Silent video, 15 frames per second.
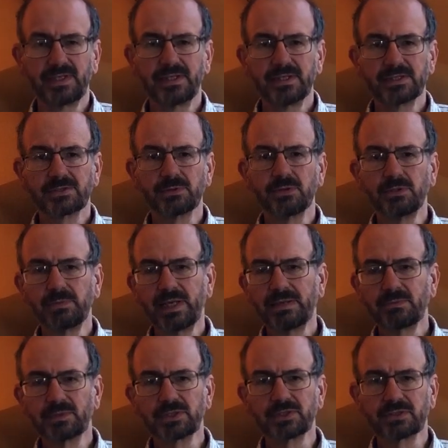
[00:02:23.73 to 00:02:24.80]
Swarming
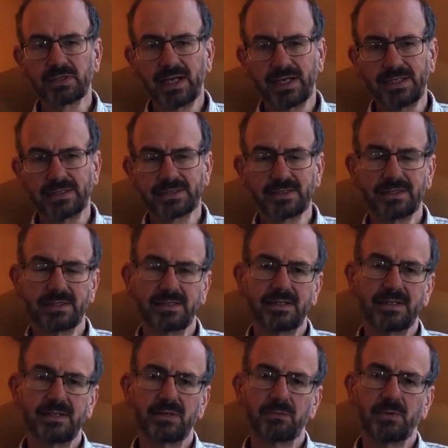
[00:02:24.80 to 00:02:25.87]
was great
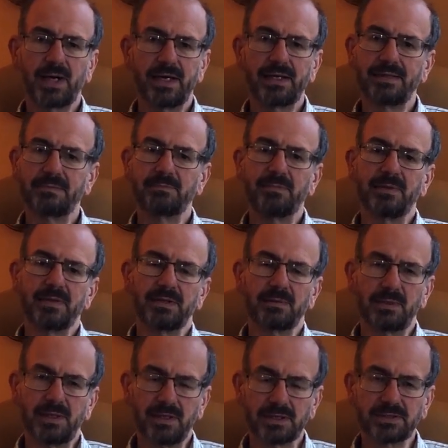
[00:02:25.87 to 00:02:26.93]
when there were
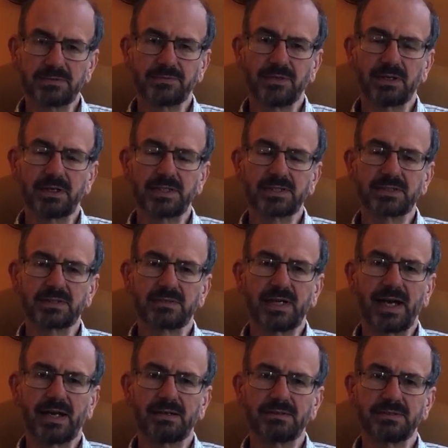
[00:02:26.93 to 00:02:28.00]
lots of forests
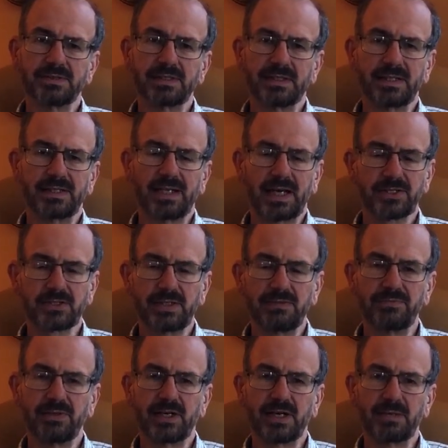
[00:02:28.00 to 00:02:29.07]
around and a natural
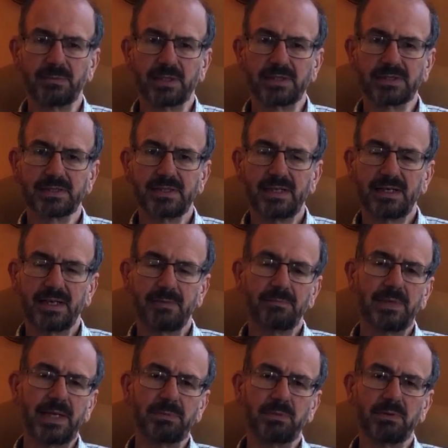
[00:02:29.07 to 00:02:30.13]
environment, and
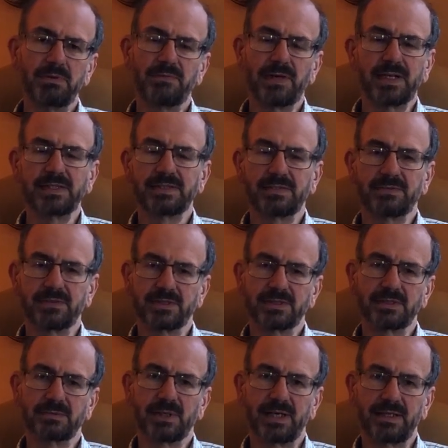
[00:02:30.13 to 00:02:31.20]
people were very different to
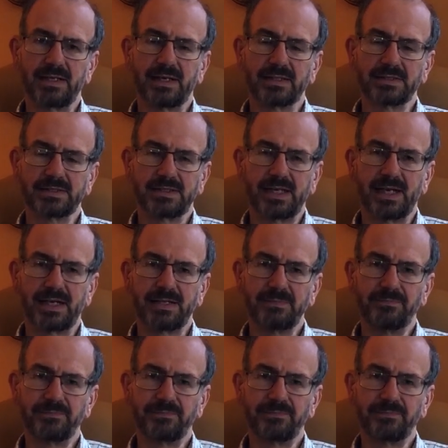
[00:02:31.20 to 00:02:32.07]
the way they are today.